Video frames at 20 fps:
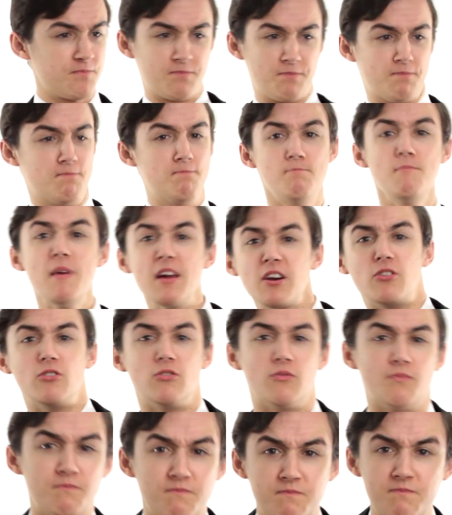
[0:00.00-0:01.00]

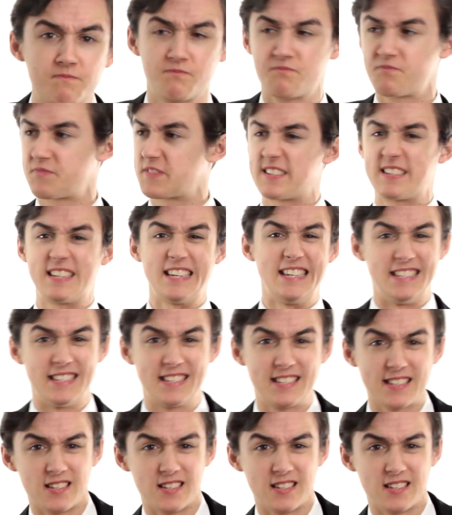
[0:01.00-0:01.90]
middle seat.